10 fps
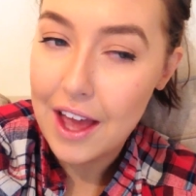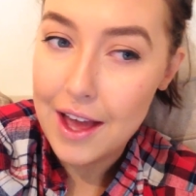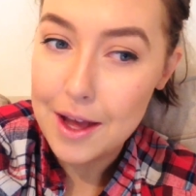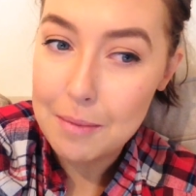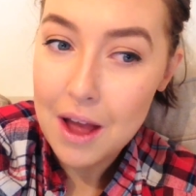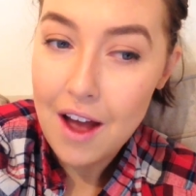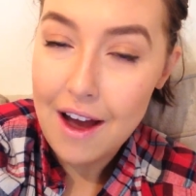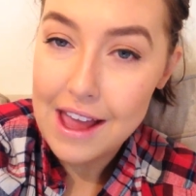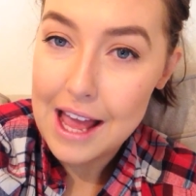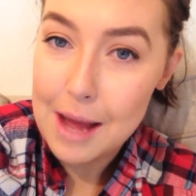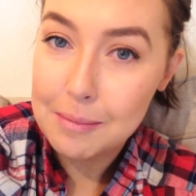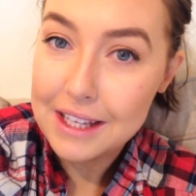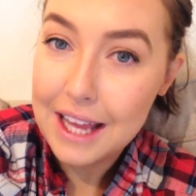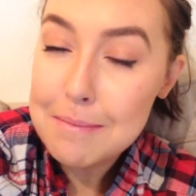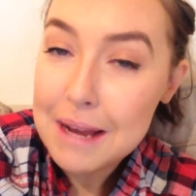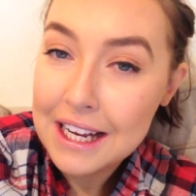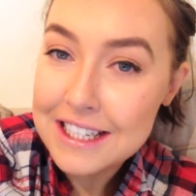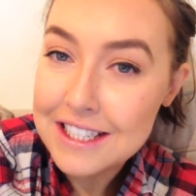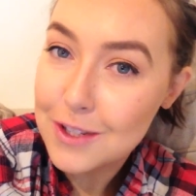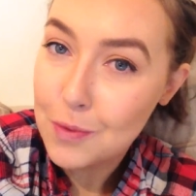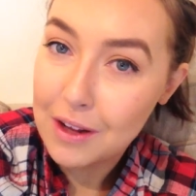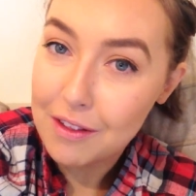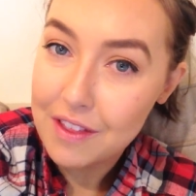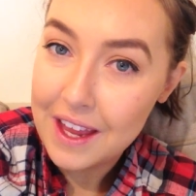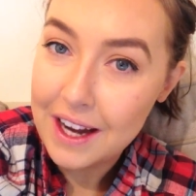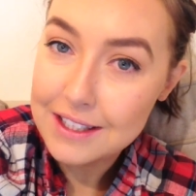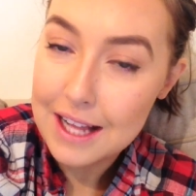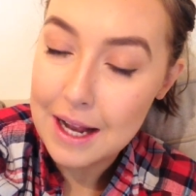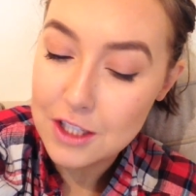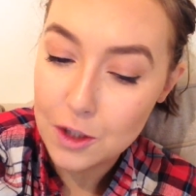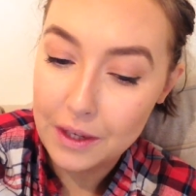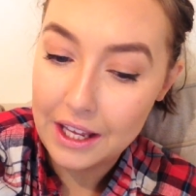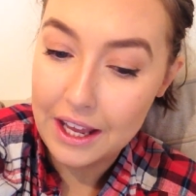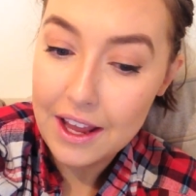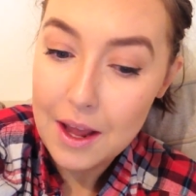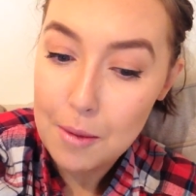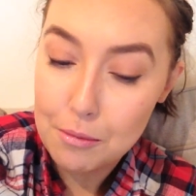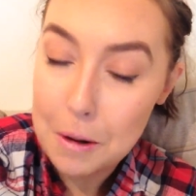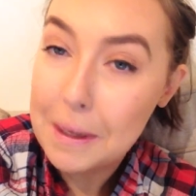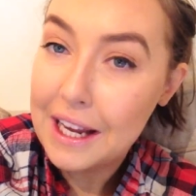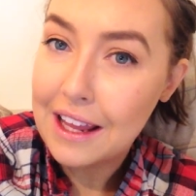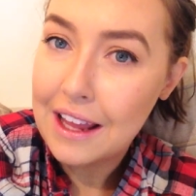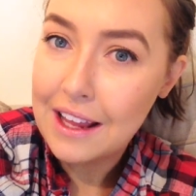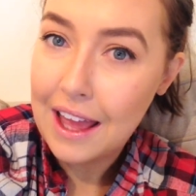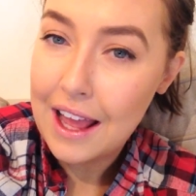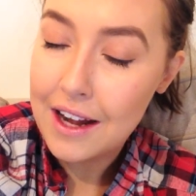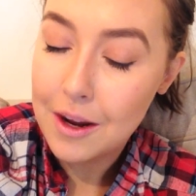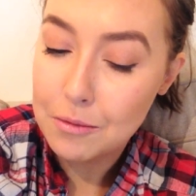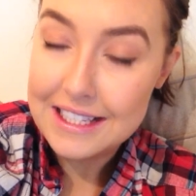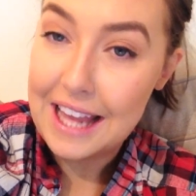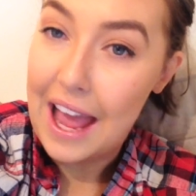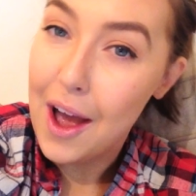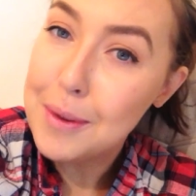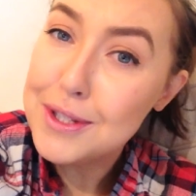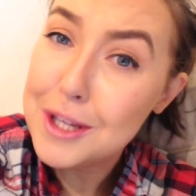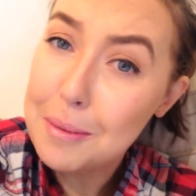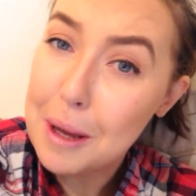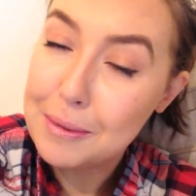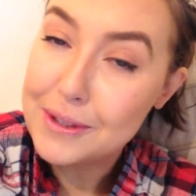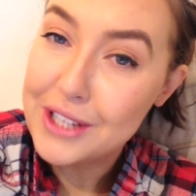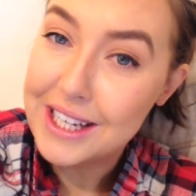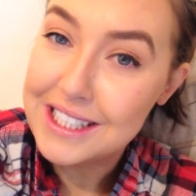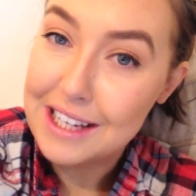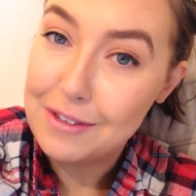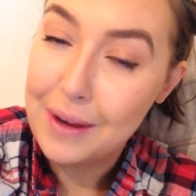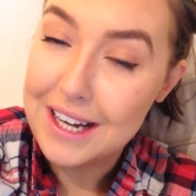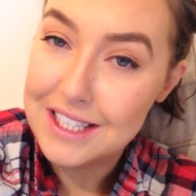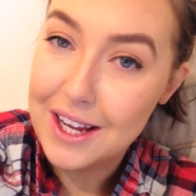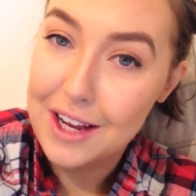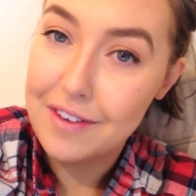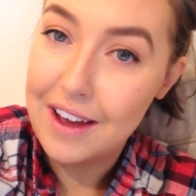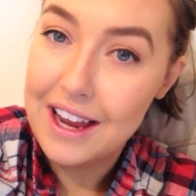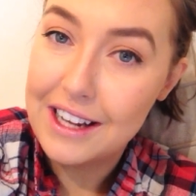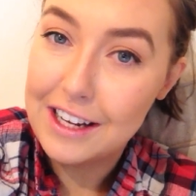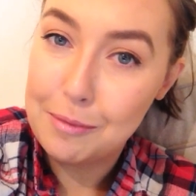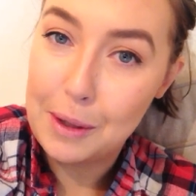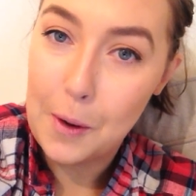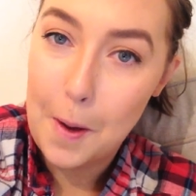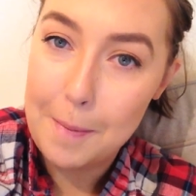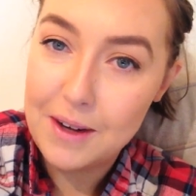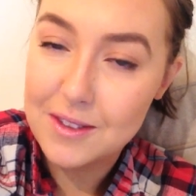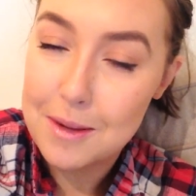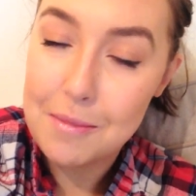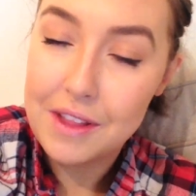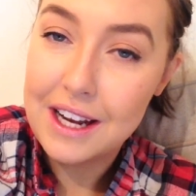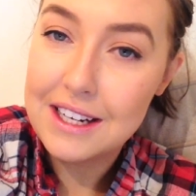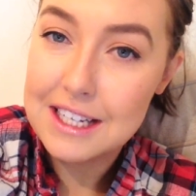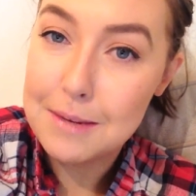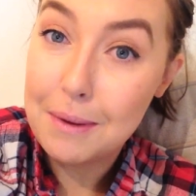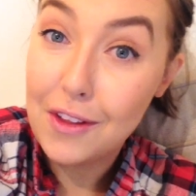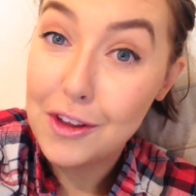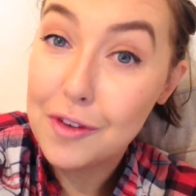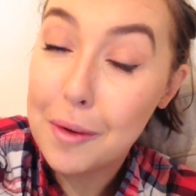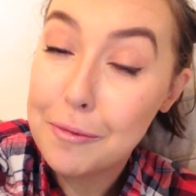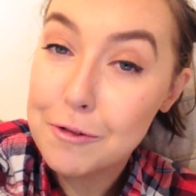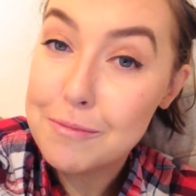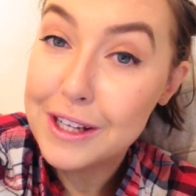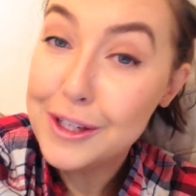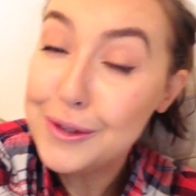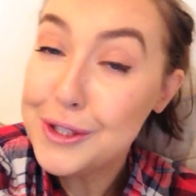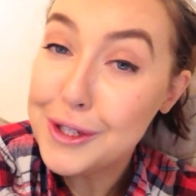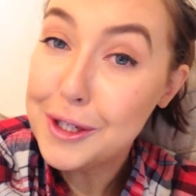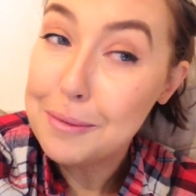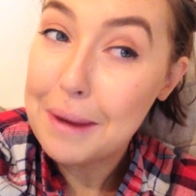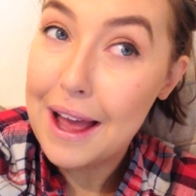I am getting back into the swing of things and doing it properly again, so yeah, I would super appreciate it if you headed over and leave me a comment or something telling me that you've come from my YouTube.